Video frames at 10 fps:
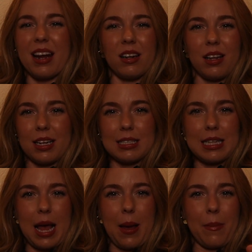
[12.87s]
analyze
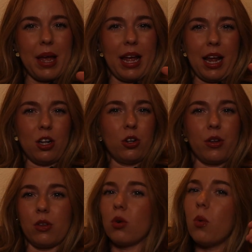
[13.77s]
them and look
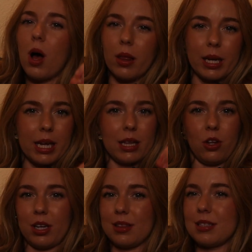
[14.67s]
at the quality,
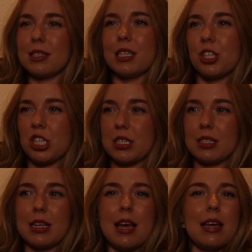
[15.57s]
look at the
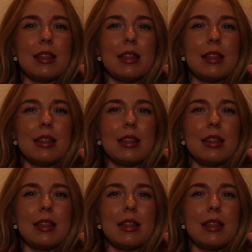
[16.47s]
stitches,